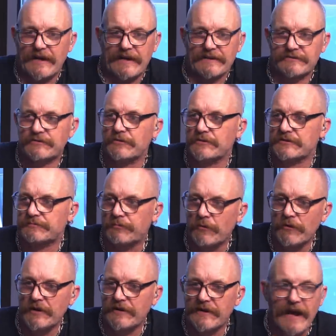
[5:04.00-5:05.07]
I guess to his
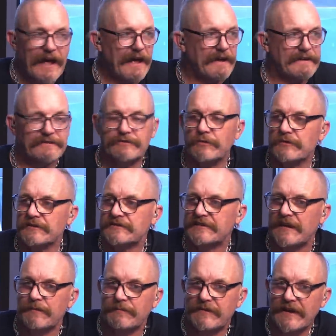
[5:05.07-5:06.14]
point, yeah, he's doing the
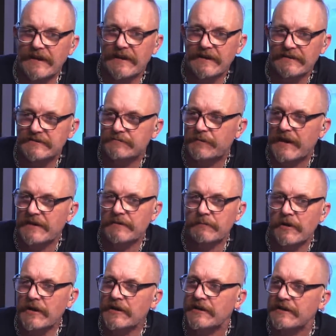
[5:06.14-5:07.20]
same thing, spending
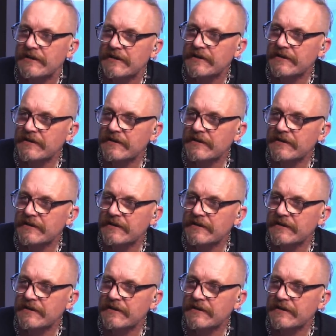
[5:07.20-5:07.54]
money.